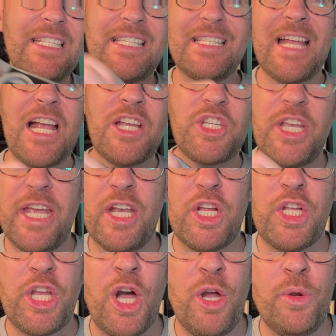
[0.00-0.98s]
stash it in
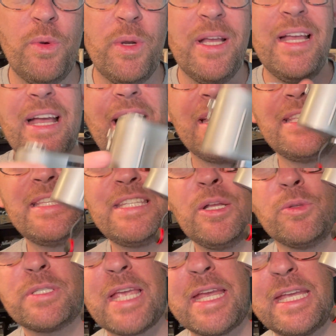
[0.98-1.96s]
a coat and
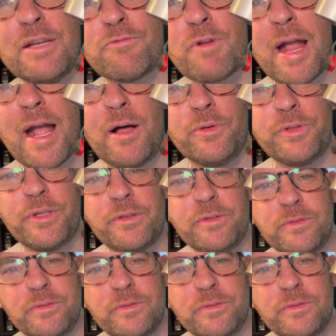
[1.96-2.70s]
still take it round.